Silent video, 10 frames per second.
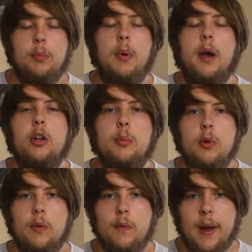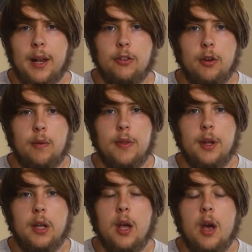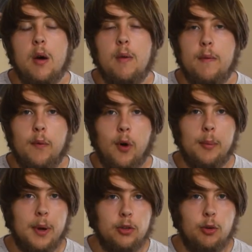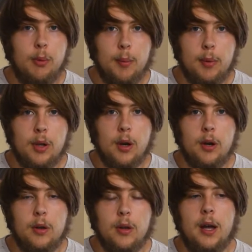backing up your files, everything, format your memory card.